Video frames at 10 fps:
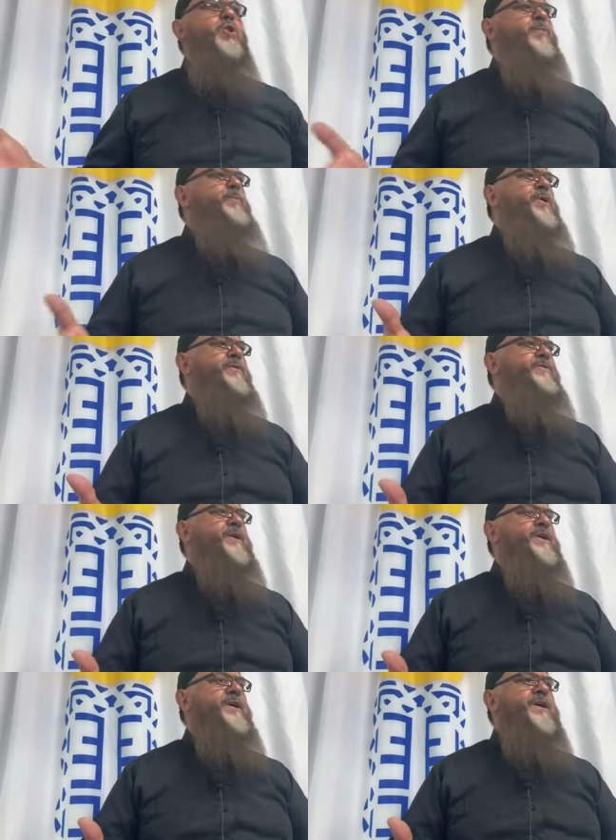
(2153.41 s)
so
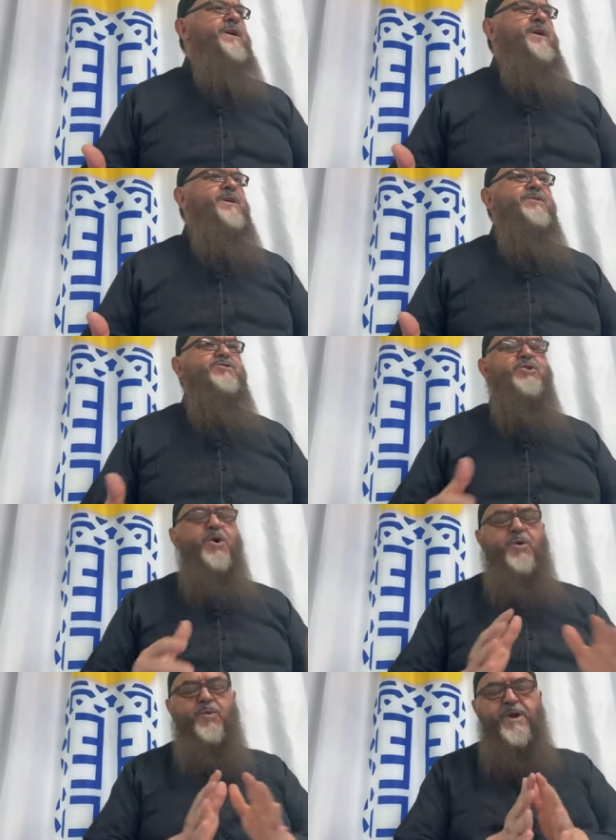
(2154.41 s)
perfect.
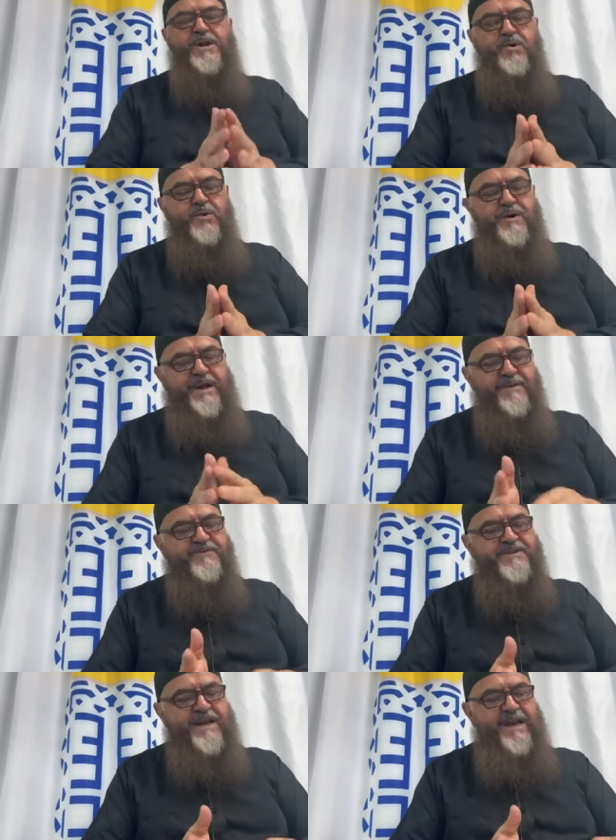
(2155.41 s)
So when you
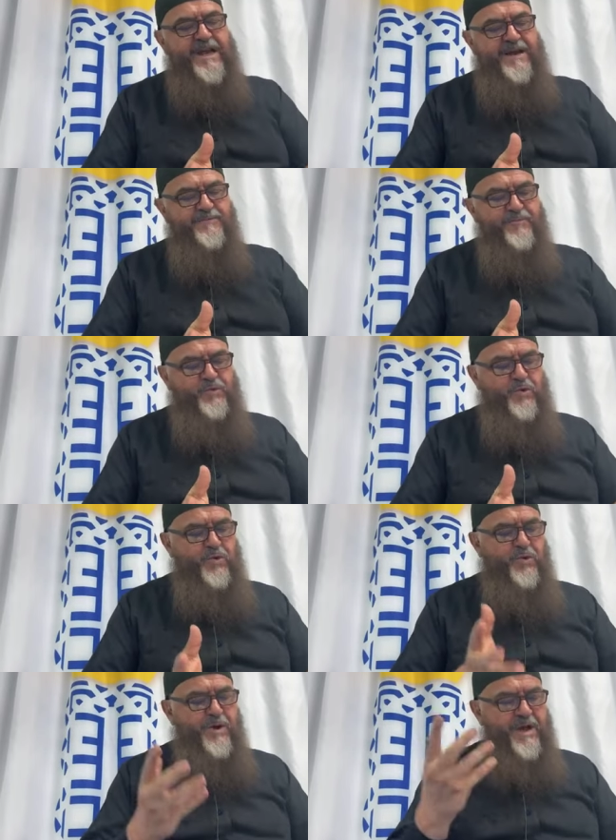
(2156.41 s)
give salam
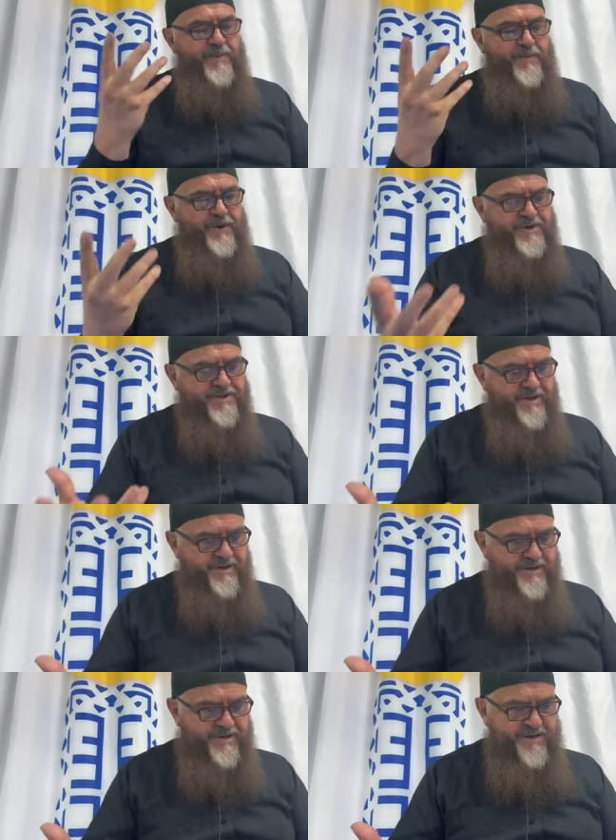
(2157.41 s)
to a
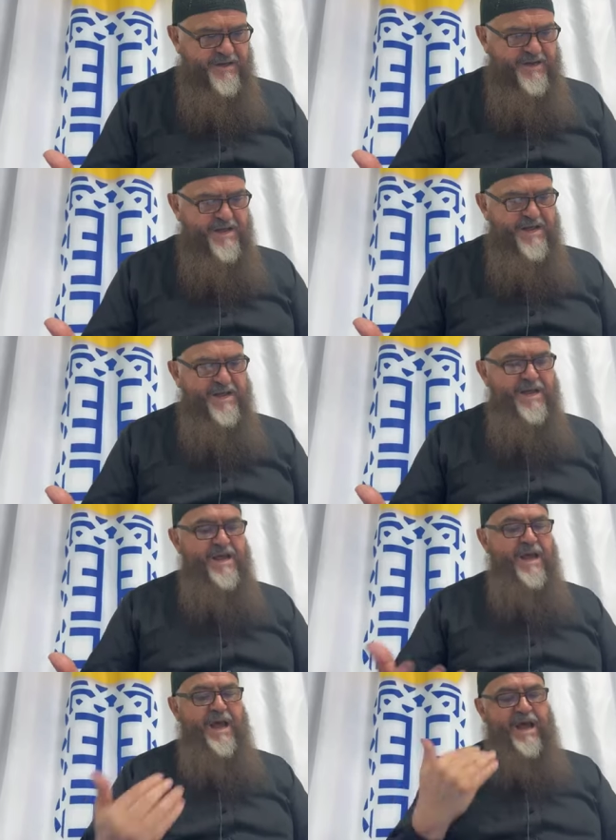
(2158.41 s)
person
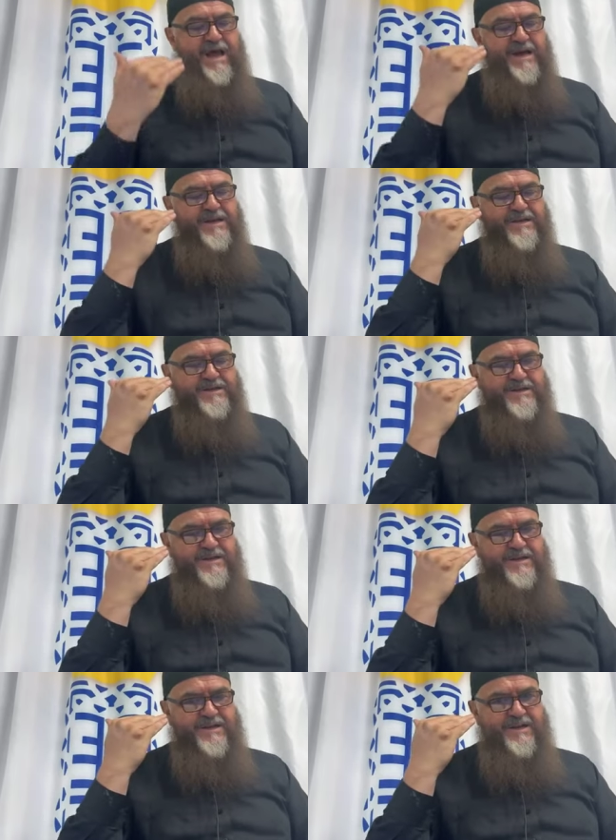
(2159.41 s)
and
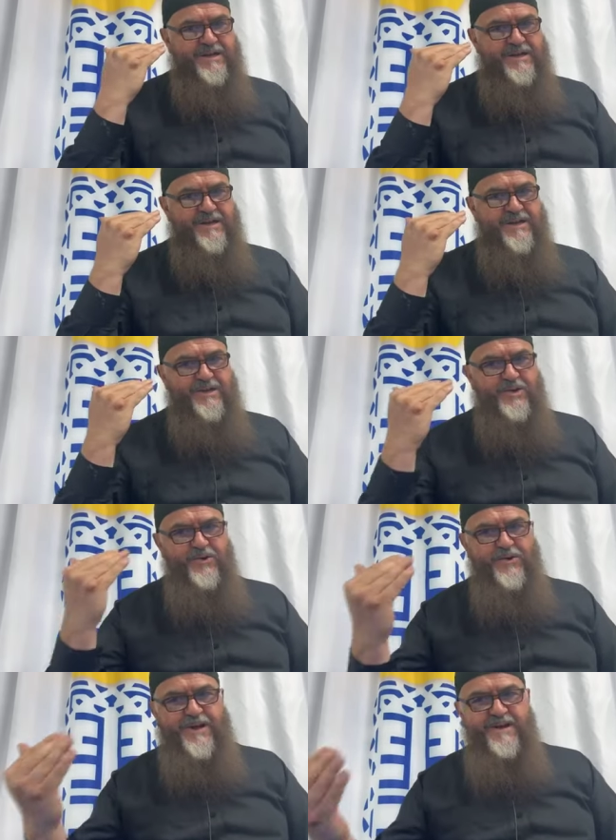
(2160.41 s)

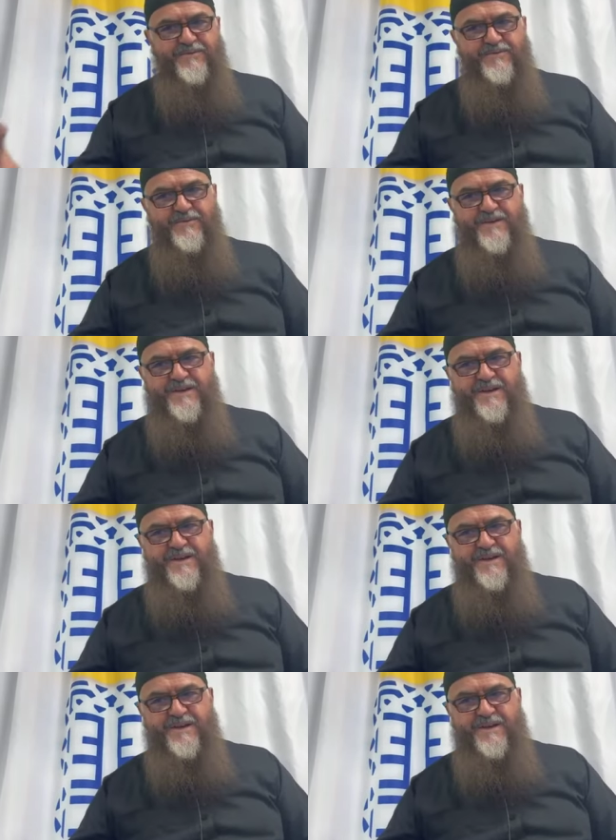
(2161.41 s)
you give